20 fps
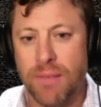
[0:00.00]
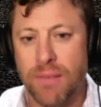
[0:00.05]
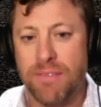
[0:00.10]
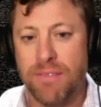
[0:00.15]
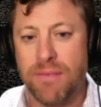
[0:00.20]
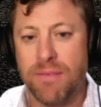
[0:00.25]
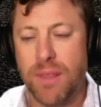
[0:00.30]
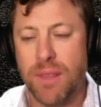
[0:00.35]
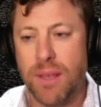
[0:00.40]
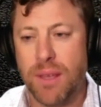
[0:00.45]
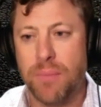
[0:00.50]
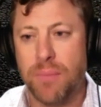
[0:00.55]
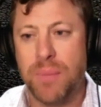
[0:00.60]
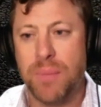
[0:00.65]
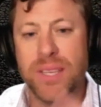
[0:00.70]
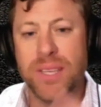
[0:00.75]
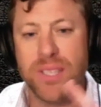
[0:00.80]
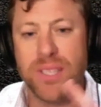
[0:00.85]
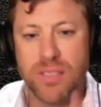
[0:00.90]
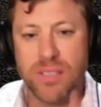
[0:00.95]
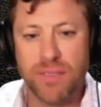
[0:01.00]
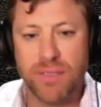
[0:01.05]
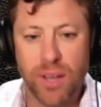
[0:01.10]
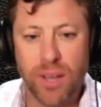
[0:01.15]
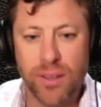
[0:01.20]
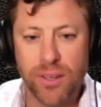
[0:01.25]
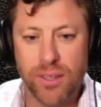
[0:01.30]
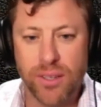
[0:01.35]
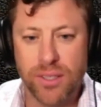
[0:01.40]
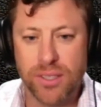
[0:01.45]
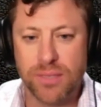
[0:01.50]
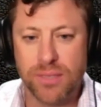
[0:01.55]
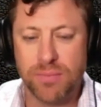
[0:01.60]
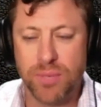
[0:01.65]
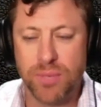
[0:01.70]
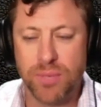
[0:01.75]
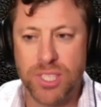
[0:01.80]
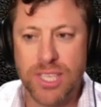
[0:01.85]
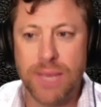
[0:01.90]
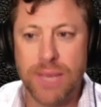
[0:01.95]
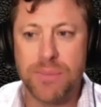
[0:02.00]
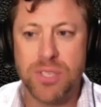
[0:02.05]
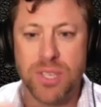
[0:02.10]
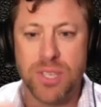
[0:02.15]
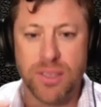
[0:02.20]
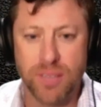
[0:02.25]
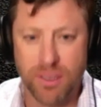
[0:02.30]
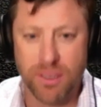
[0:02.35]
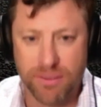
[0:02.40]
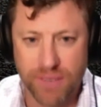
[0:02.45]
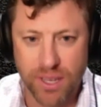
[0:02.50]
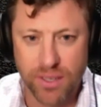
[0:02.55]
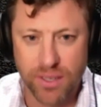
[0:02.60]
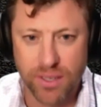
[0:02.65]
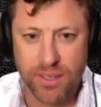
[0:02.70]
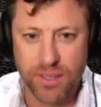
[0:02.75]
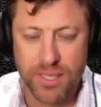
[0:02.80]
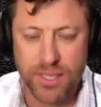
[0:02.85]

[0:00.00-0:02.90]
opinions of others, perception of their failure. It's